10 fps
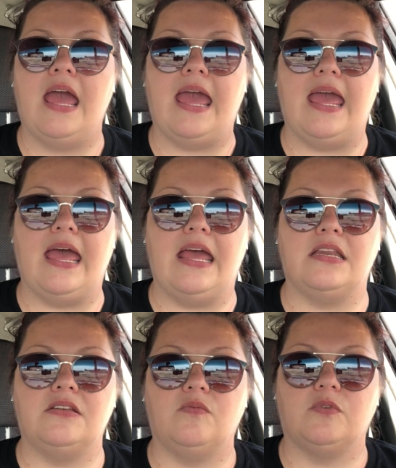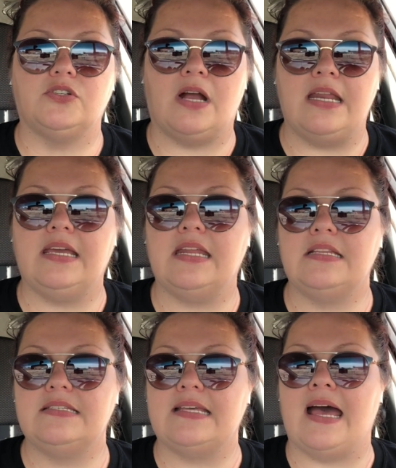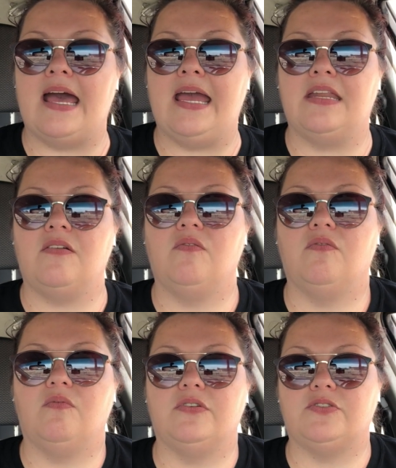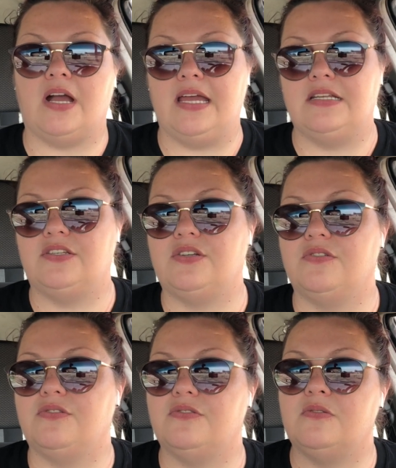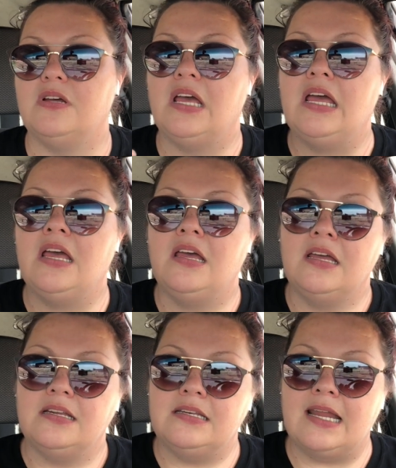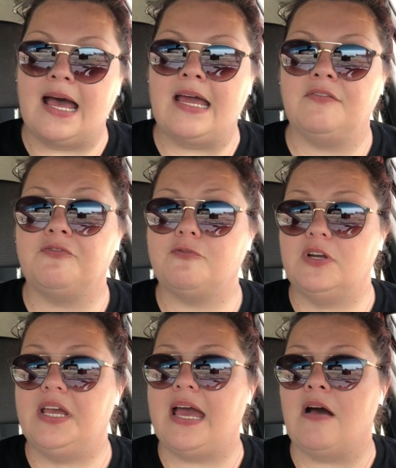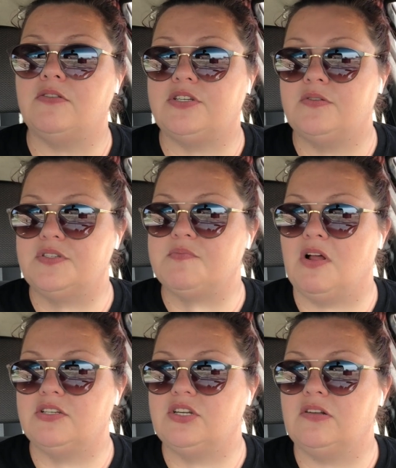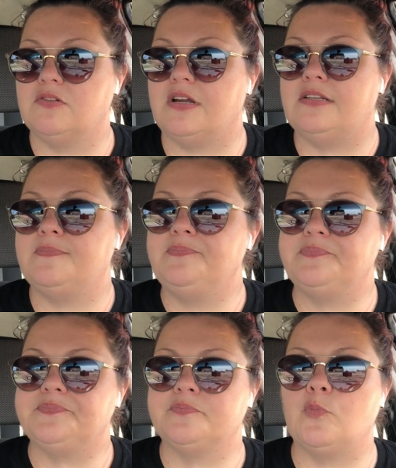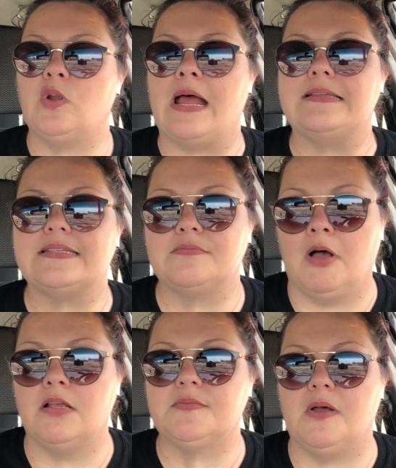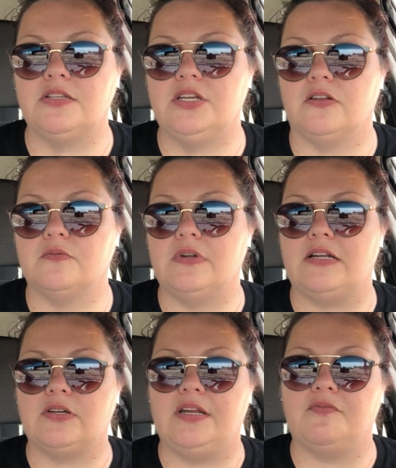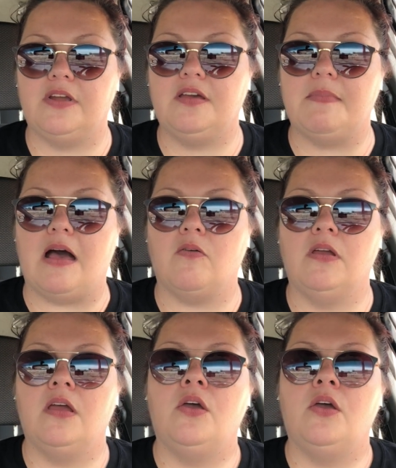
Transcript: And we're trying to get inside. We're trying to not freak out two small children well, not small, small children, not trying to freak them out.